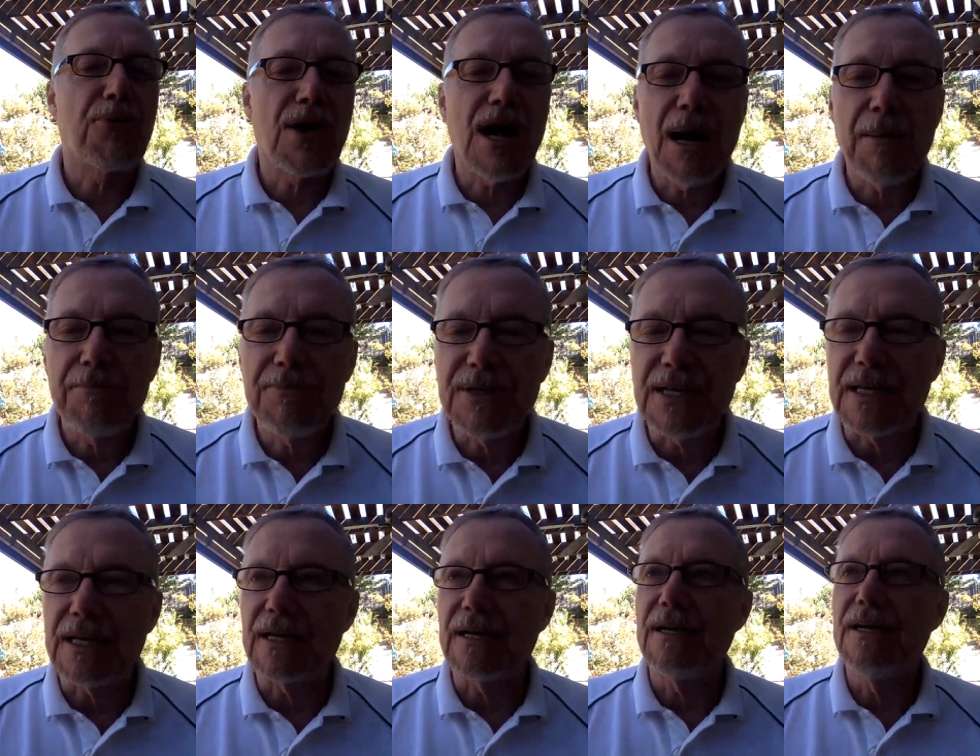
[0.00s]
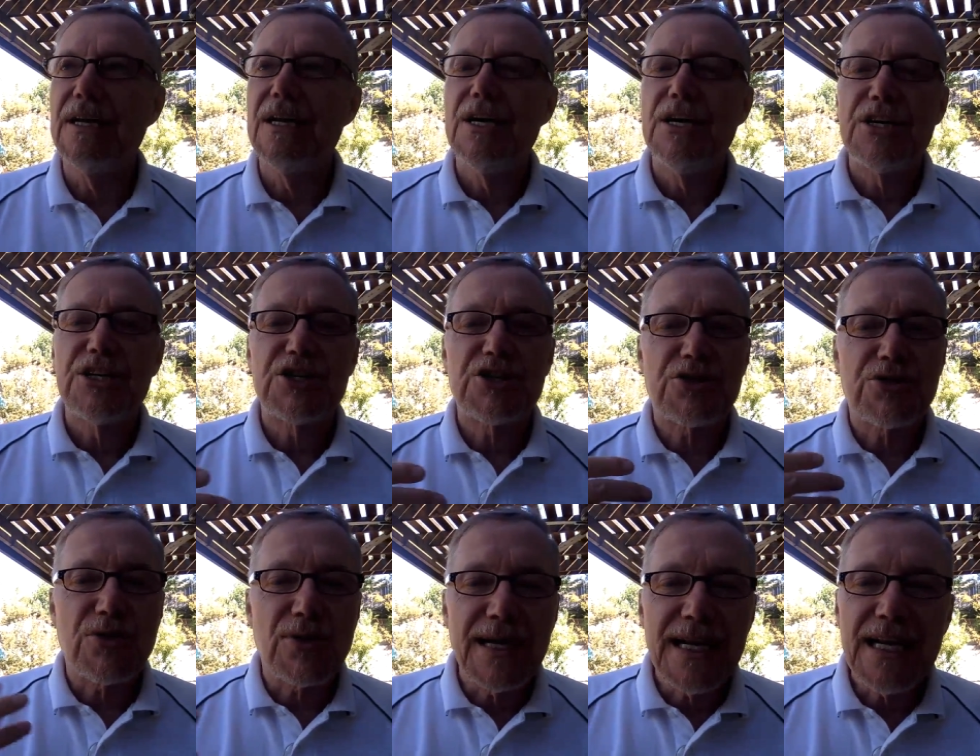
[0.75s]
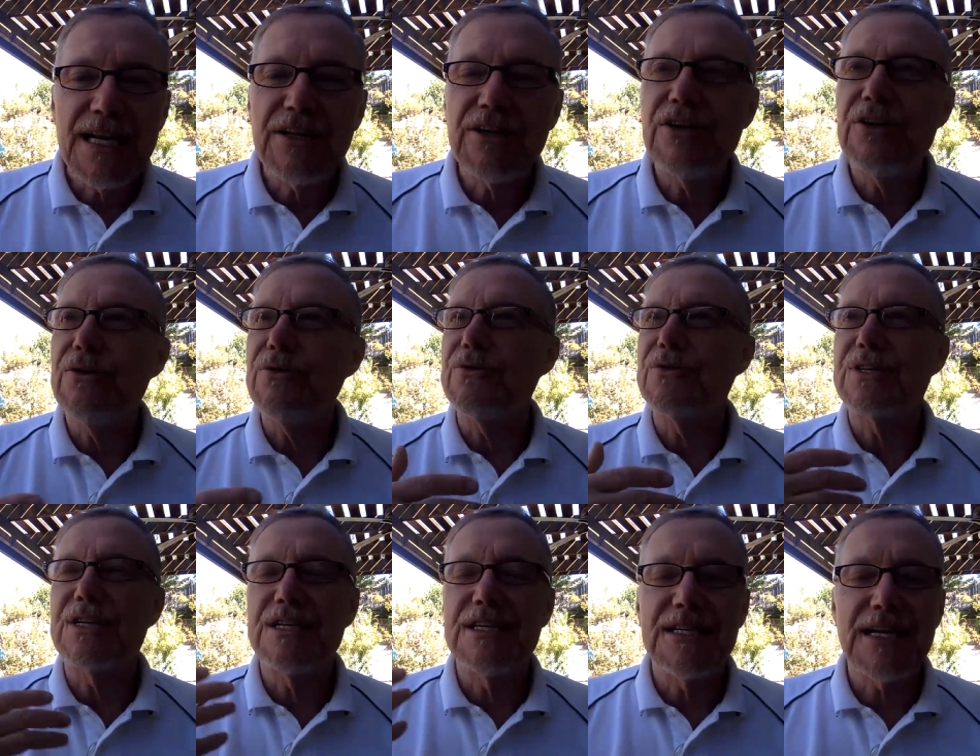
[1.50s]
Prompting, screen
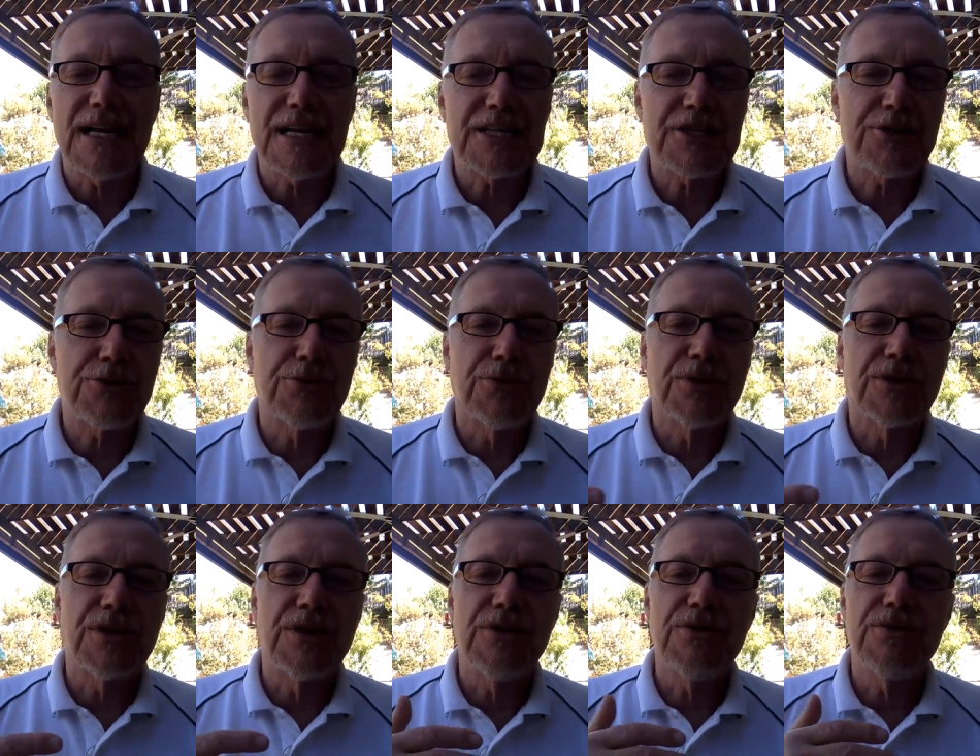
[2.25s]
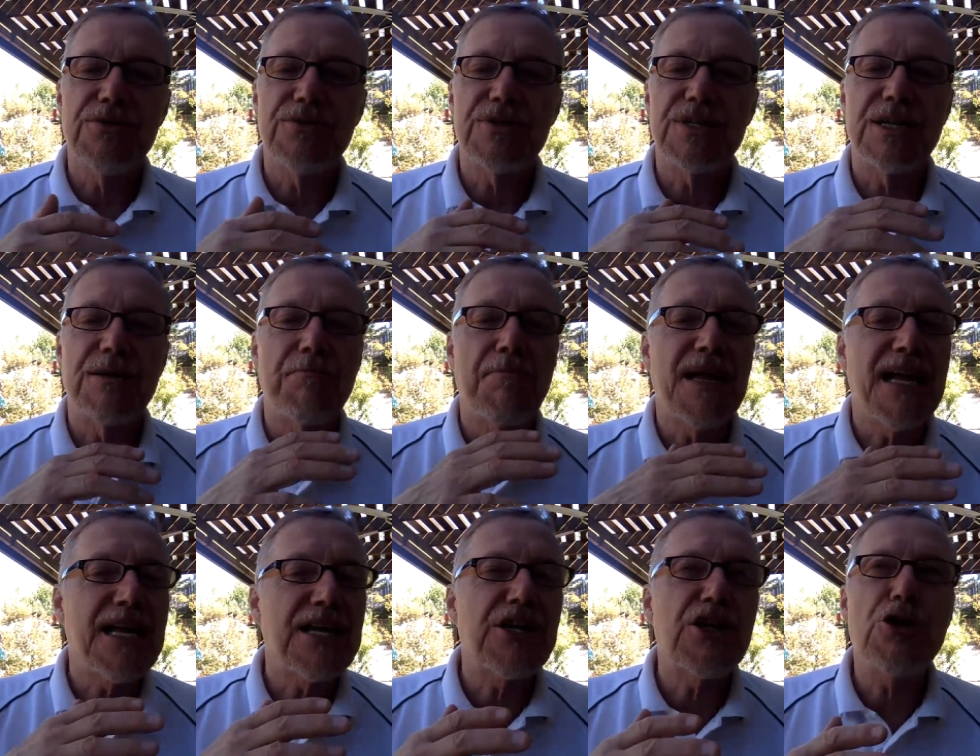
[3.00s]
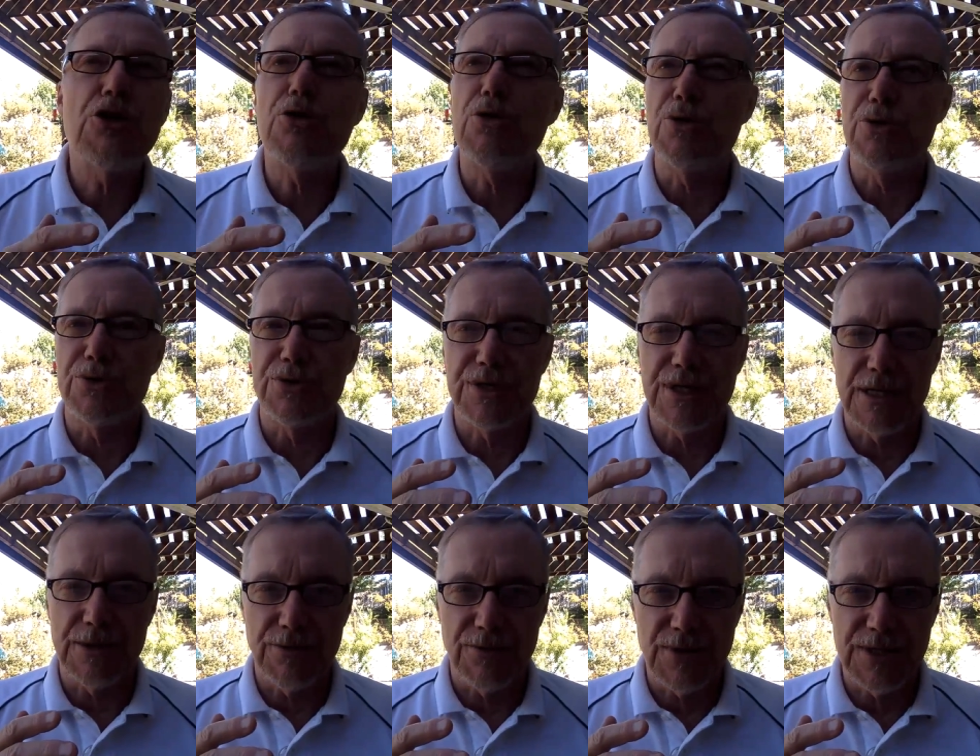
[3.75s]
cues, contextual cues in
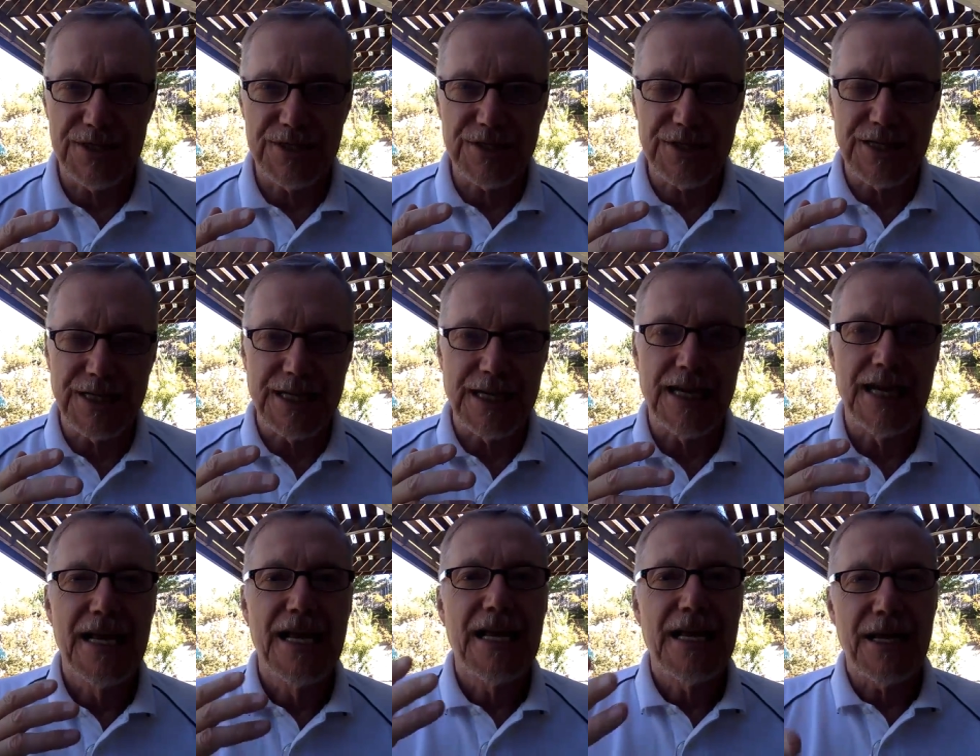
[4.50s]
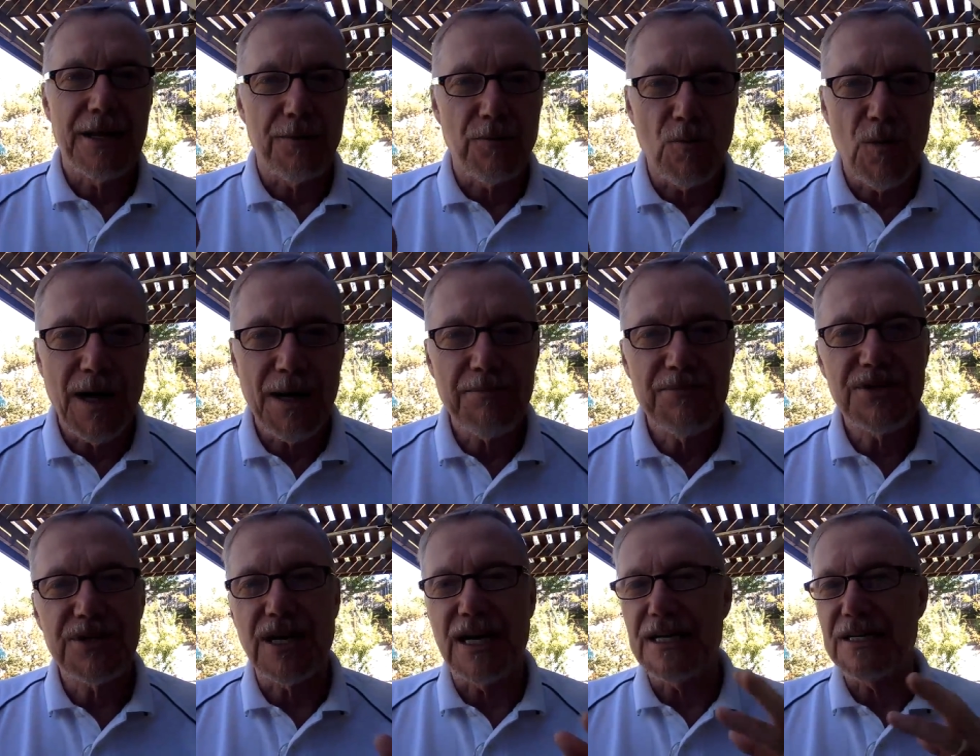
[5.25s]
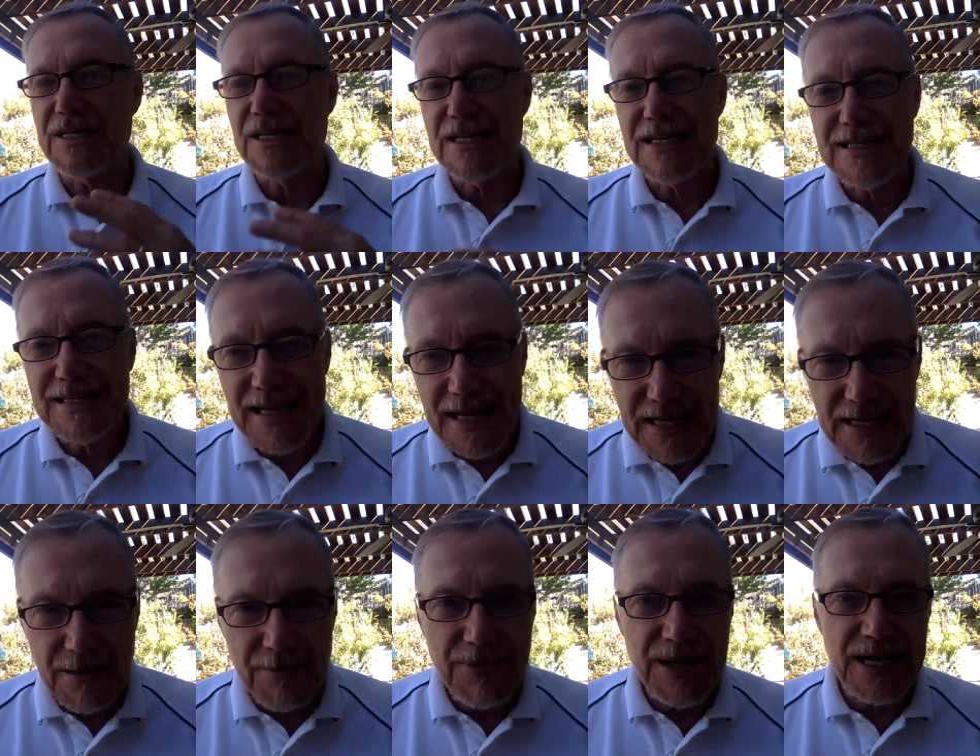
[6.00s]
menus that we see, in websites, in
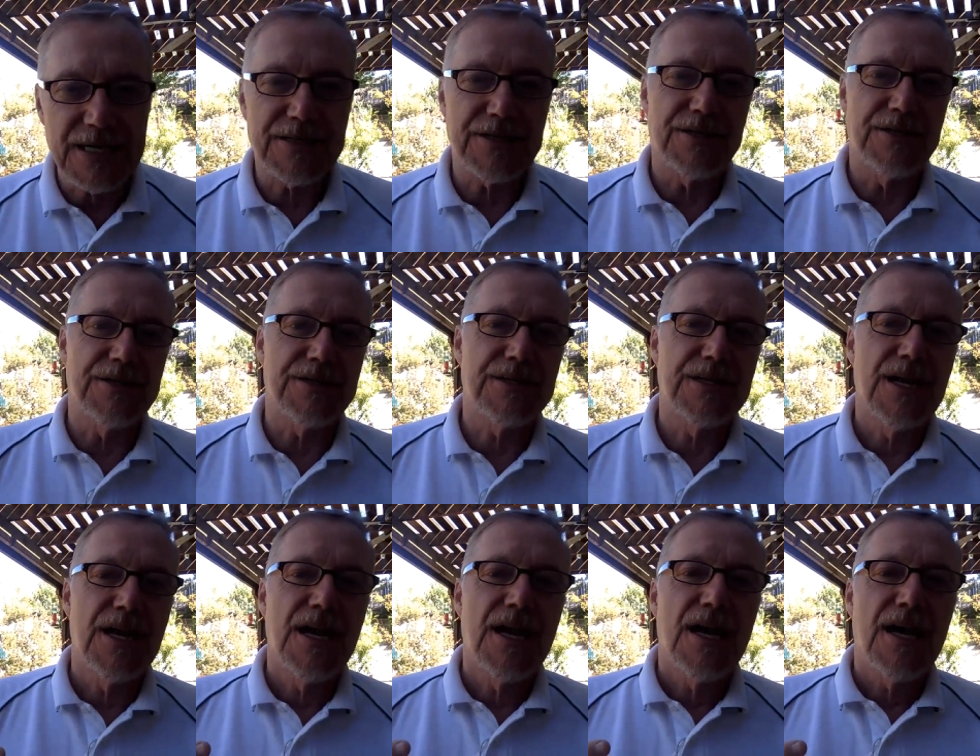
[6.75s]
databases,